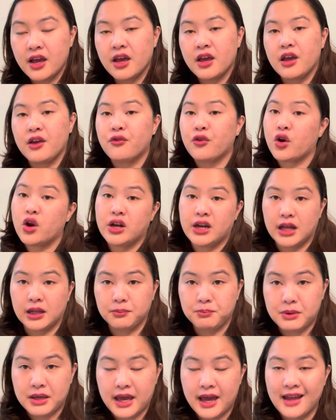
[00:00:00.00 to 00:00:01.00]
if you're an
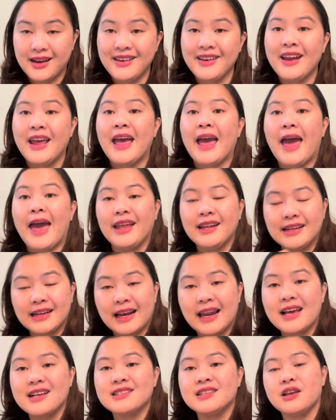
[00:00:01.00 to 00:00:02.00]
LPN and
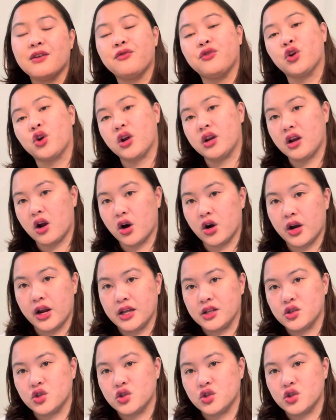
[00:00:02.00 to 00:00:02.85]
NCLEX if you're an RN.